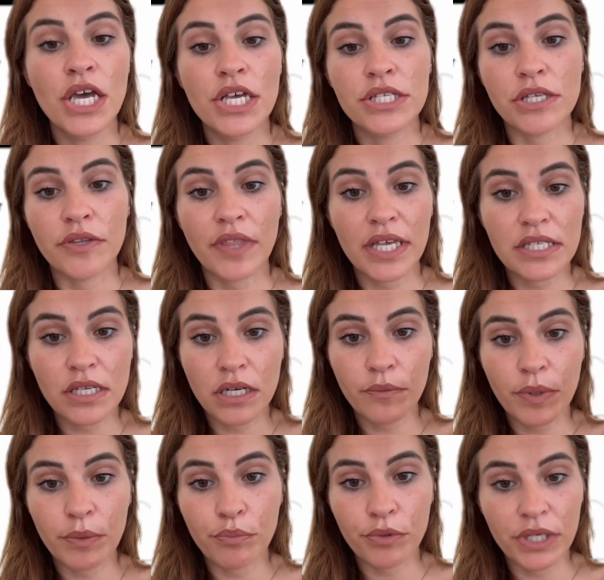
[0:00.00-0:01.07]
So that's going to
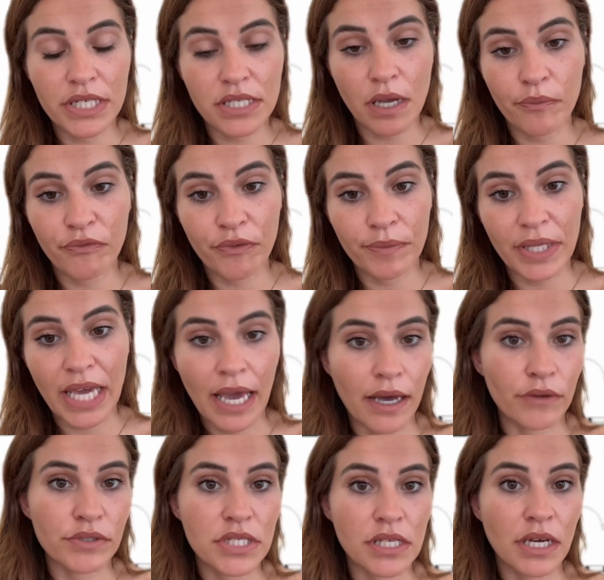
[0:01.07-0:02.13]
be bricked up from the
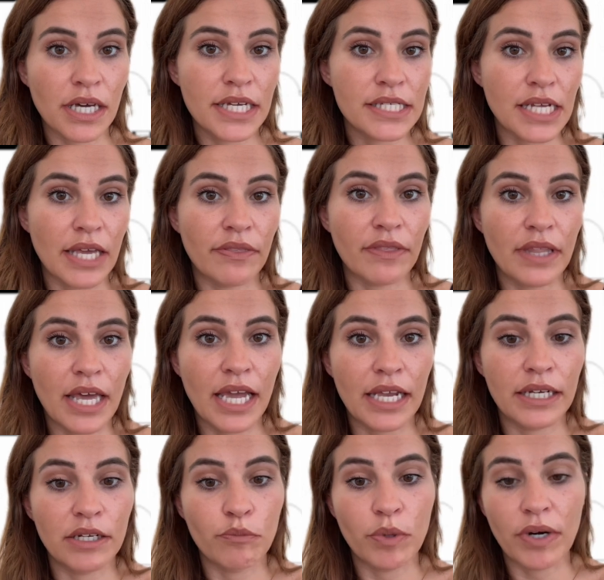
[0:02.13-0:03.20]
outside, and
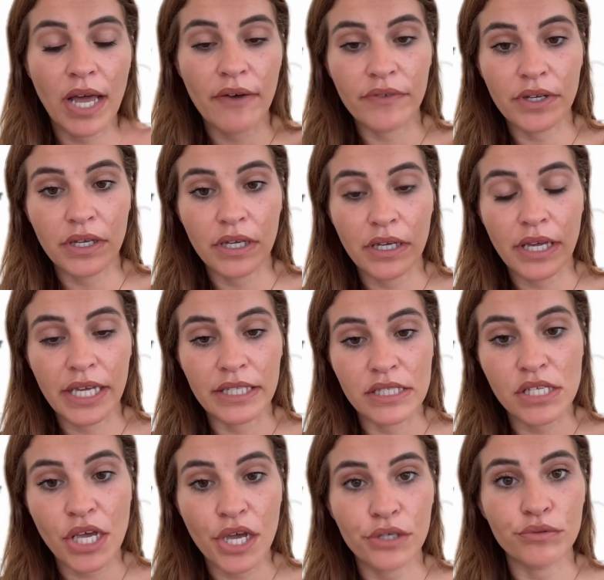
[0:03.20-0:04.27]
then we'll have an
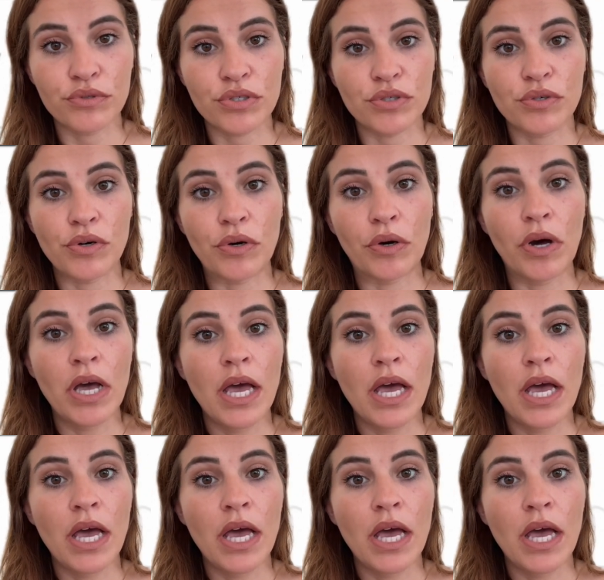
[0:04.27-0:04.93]
internal door